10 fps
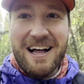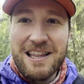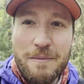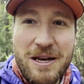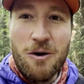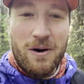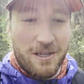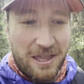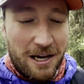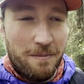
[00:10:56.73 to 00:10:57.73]
Let me know what you
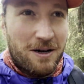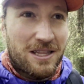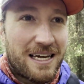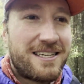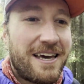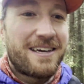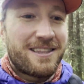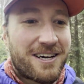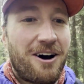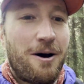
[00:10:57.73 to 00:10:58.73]
think about that take in
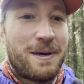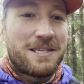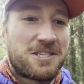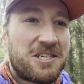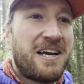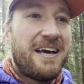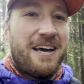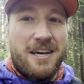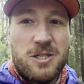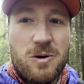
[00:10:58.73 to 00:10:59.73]
the comments.
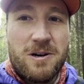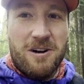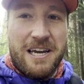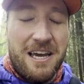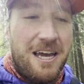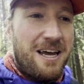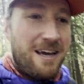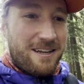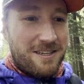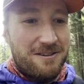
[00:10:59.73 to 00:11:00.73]
Do you agree?
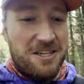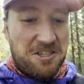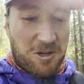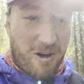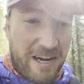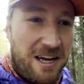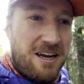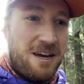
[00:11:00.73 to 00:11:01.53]
Do you disagree?